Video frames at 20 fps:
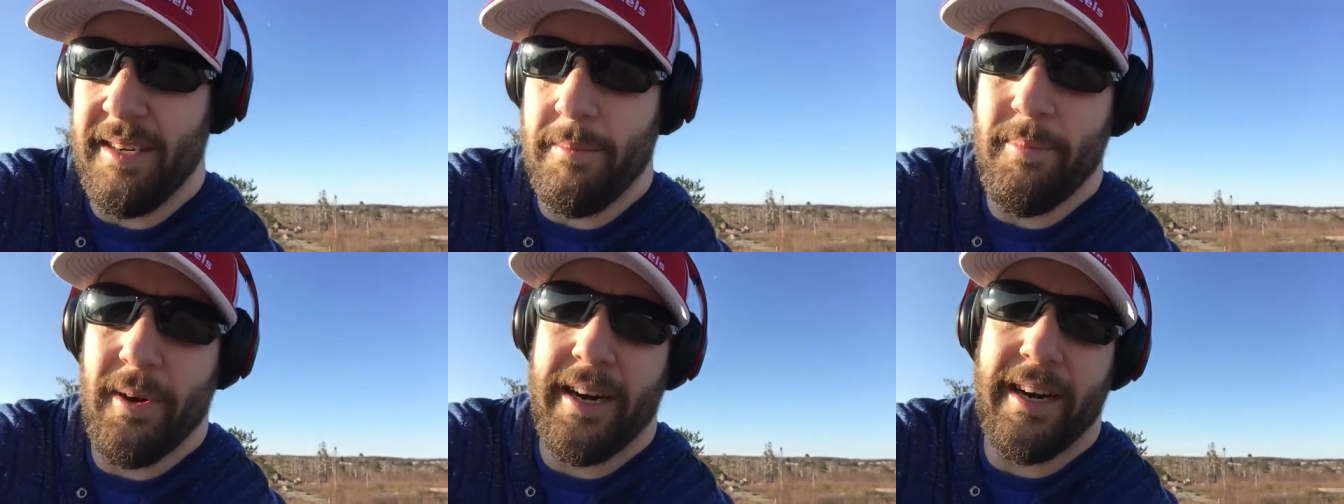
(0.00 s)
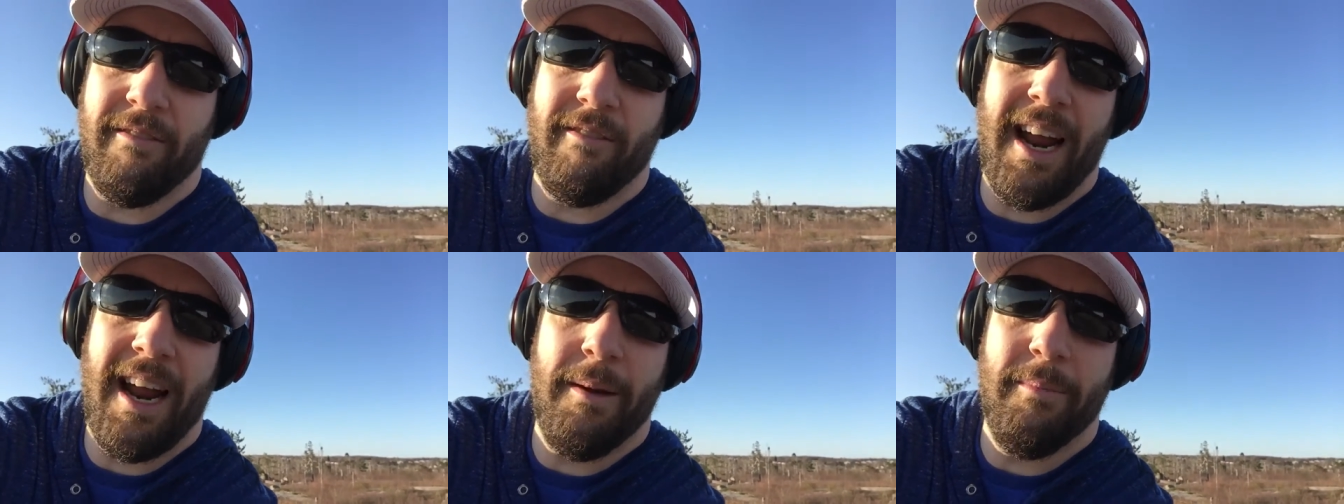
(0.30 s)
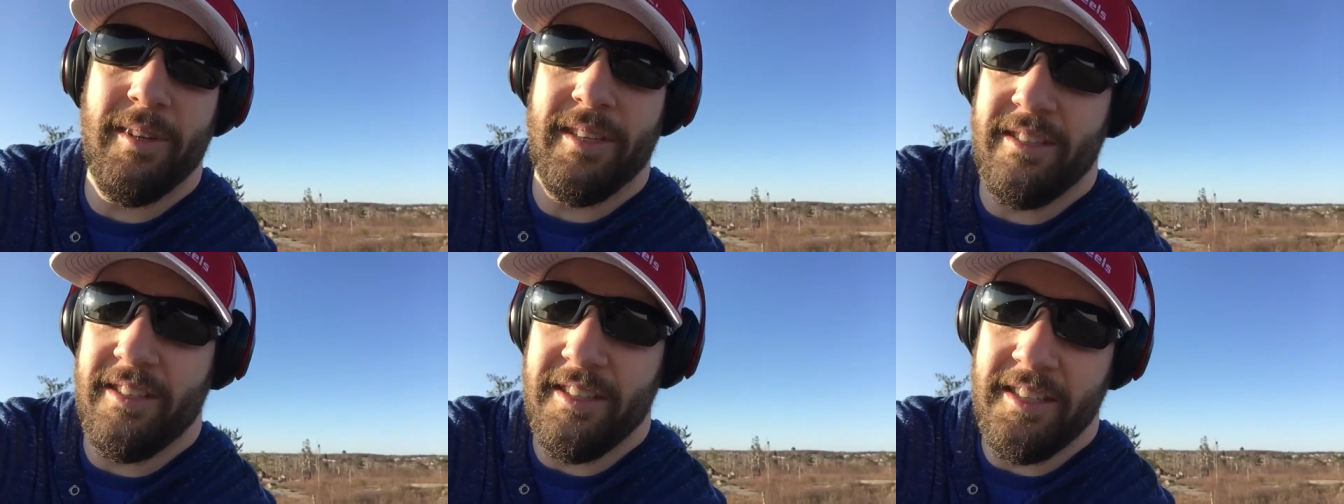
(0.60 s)
I see bunny
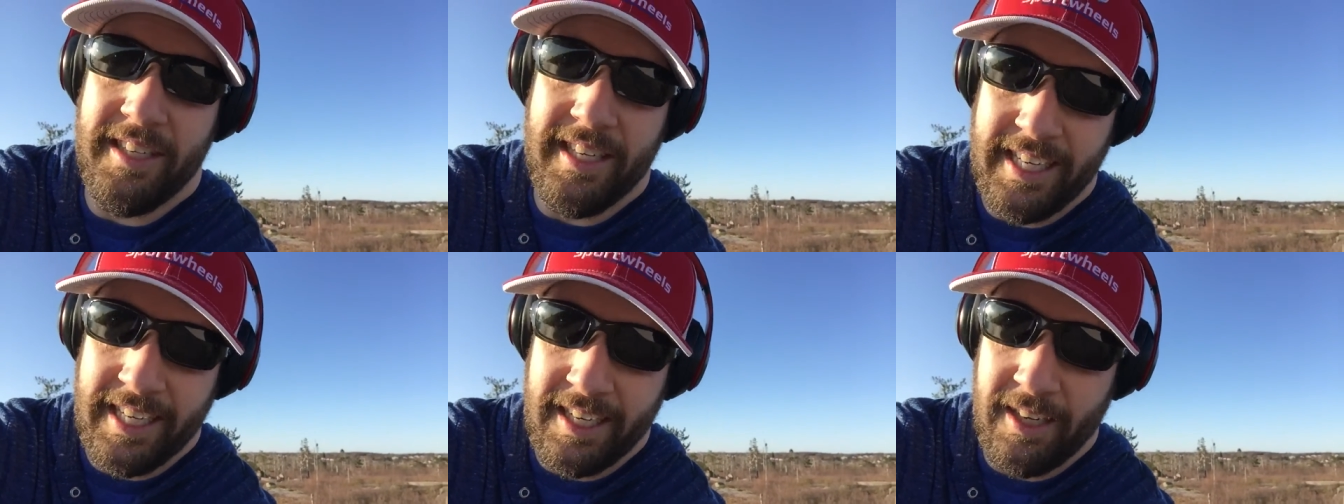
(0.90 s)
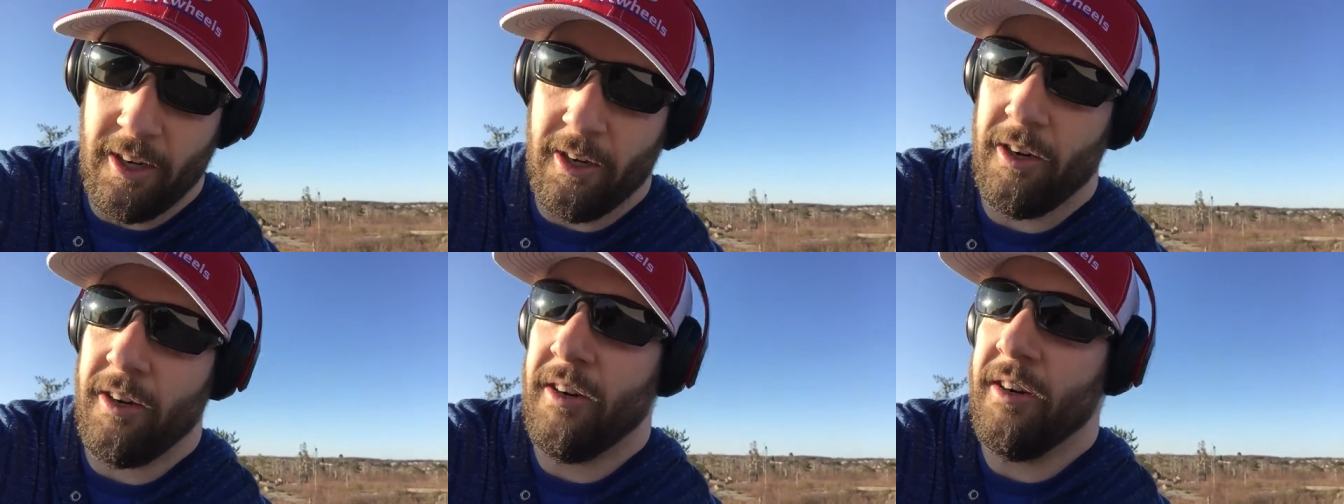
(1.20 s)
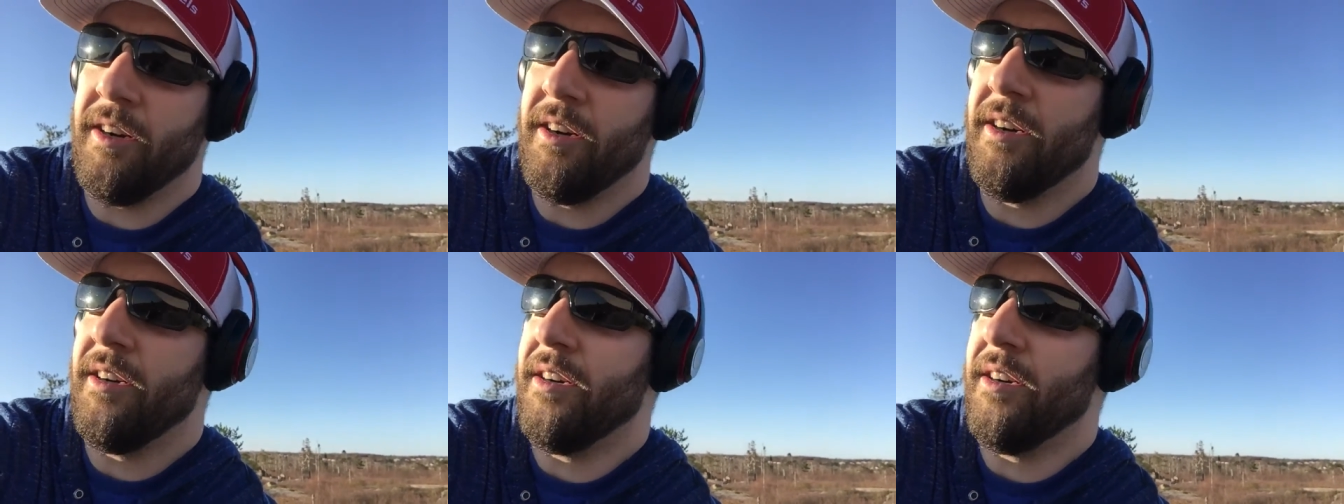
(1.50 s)
rabbits, deer,
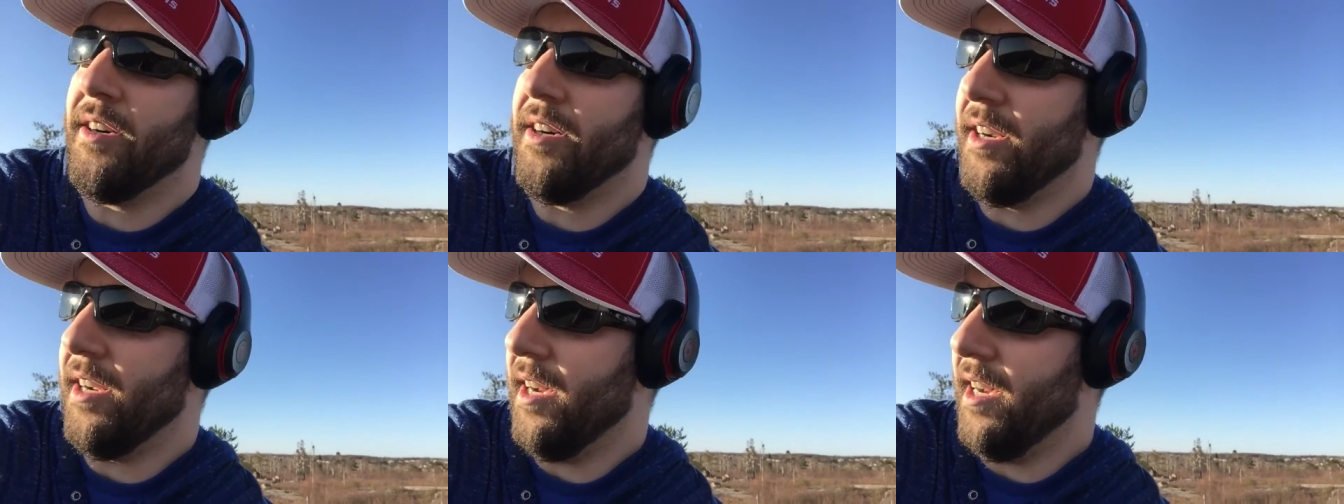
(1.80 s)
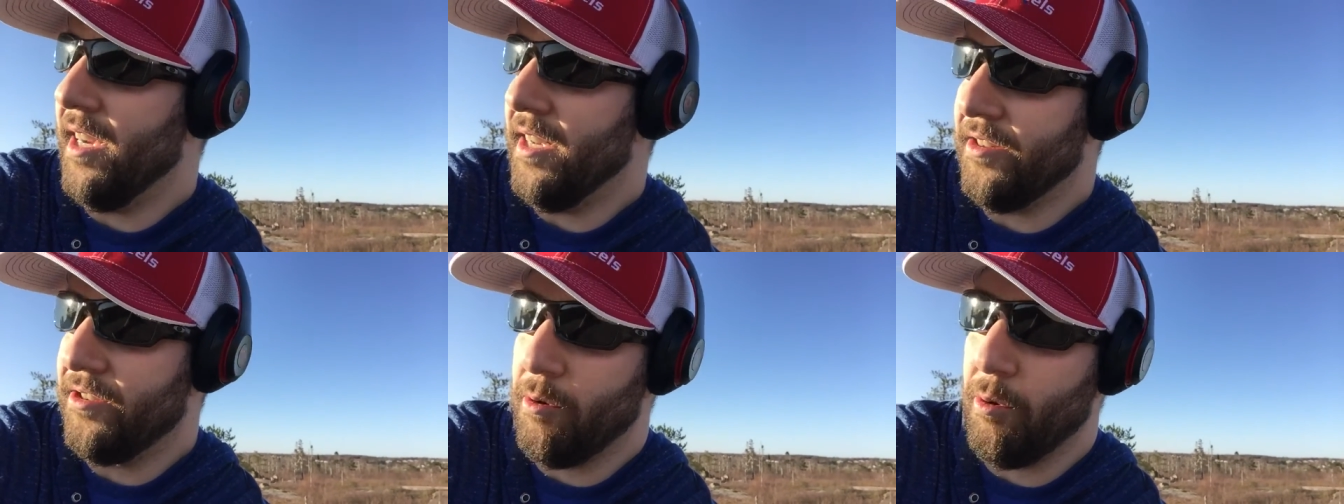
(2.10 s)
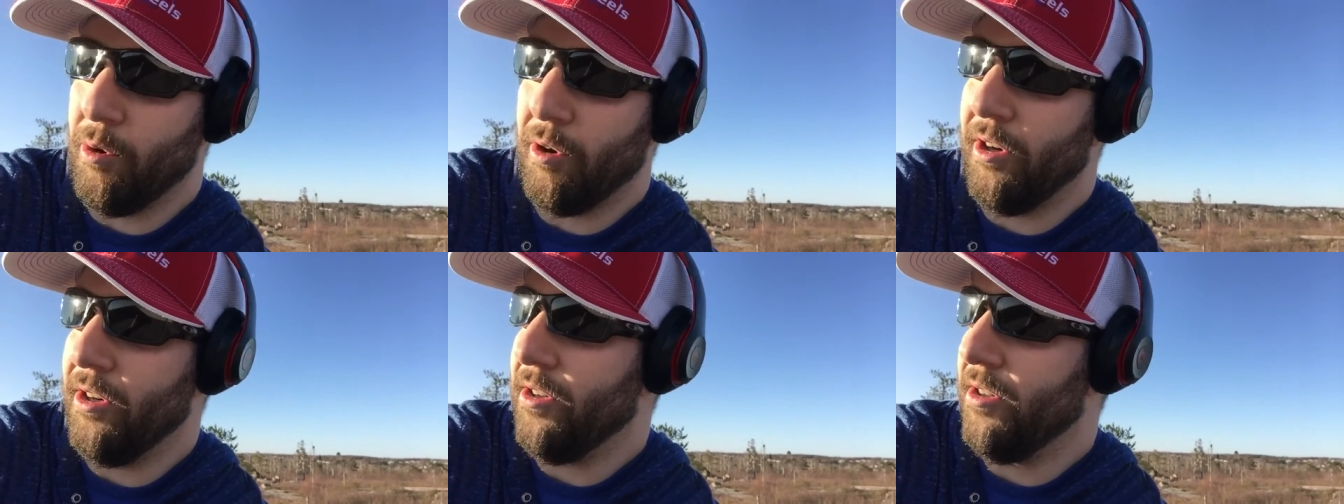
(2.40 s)

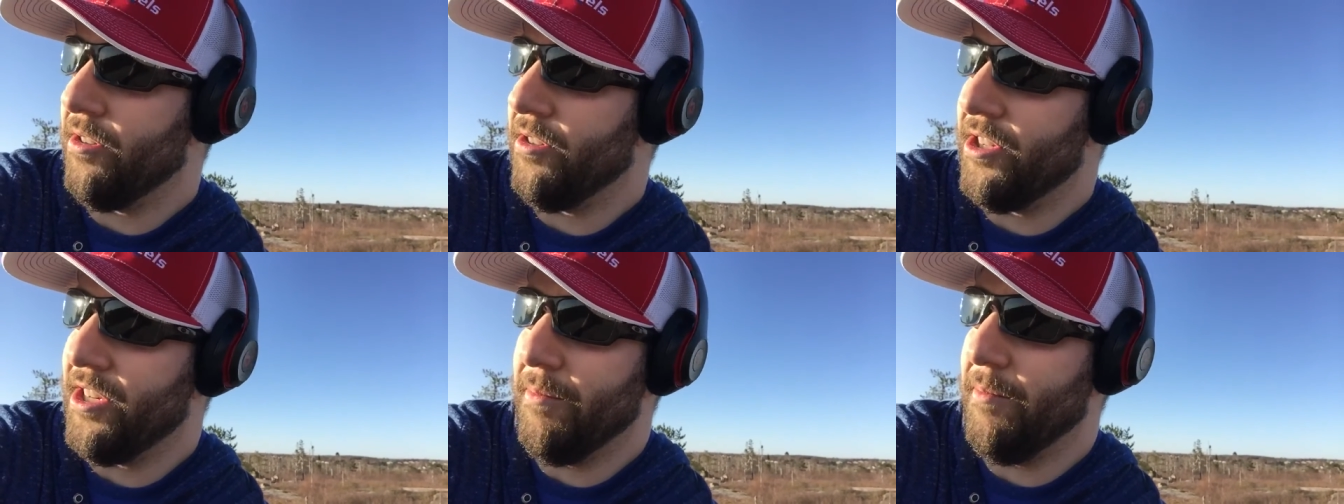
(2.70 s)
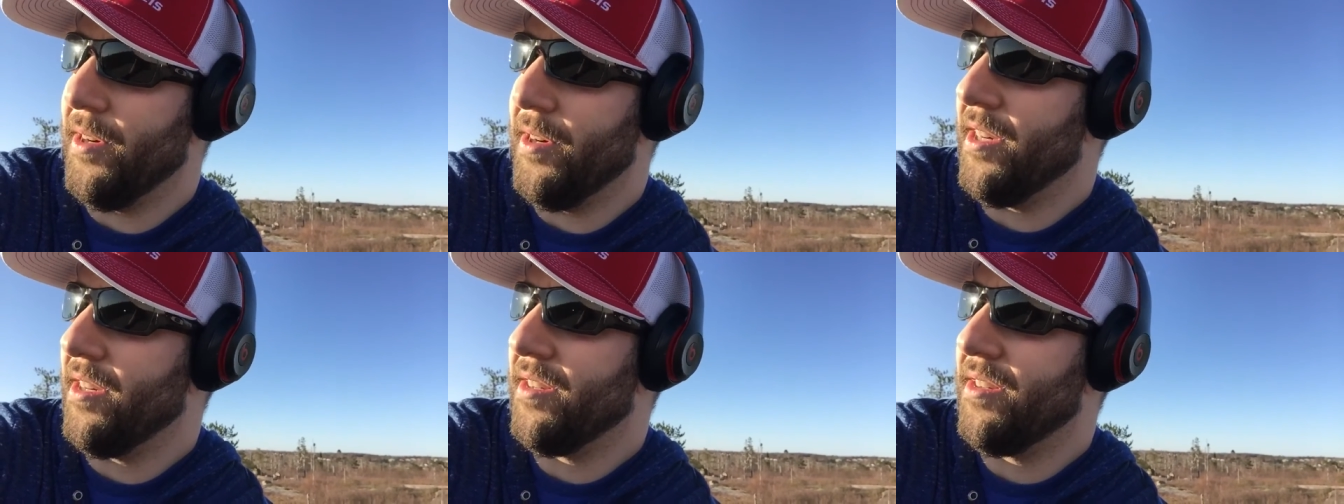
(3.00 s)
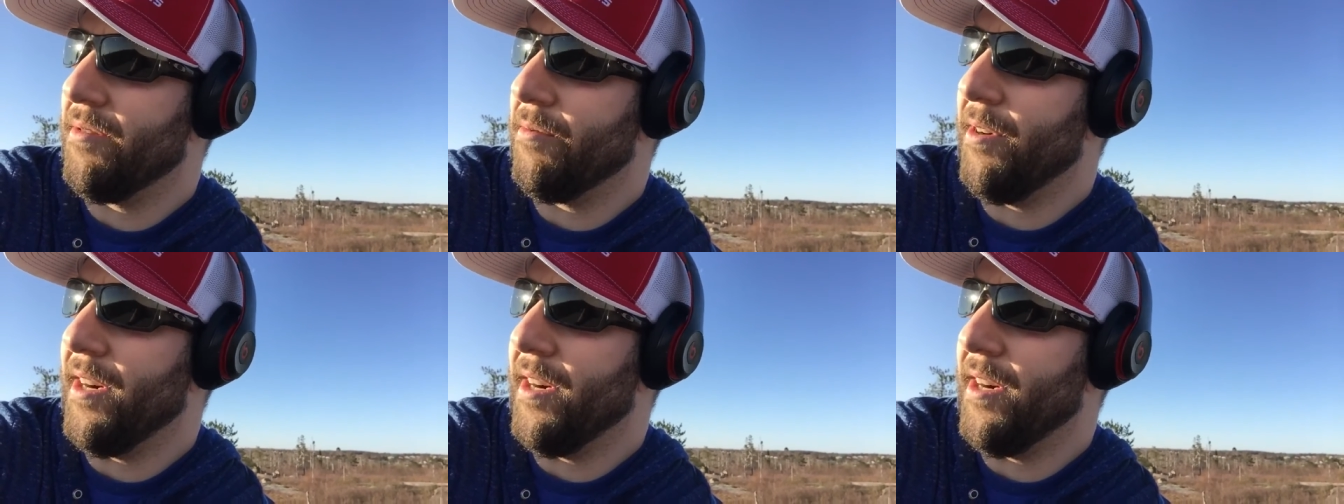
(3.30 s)
squirrels, chipmunks,